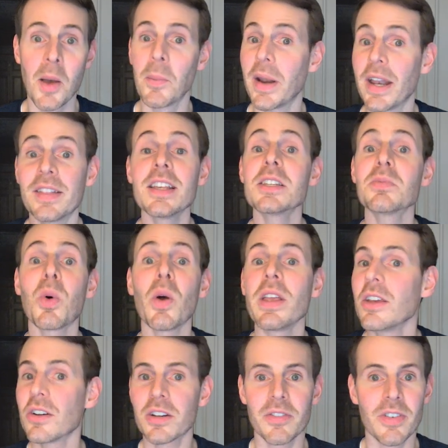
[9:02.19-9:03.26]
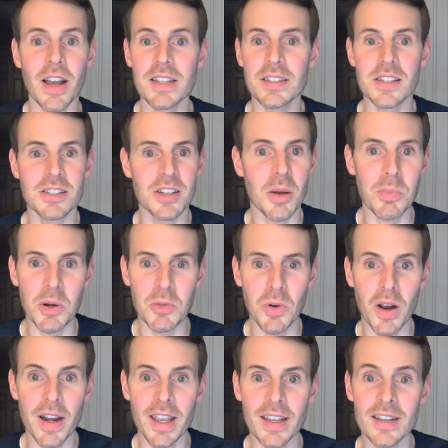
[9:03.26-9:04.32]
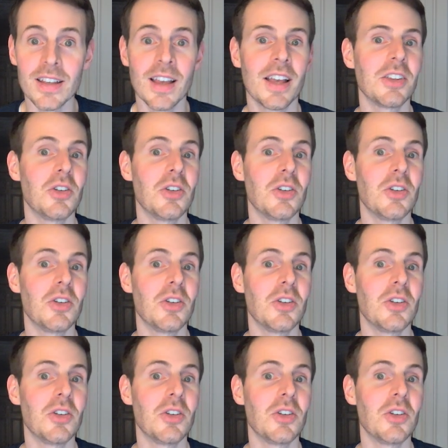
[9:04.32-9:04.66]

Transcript: But at this point, your device is up and running.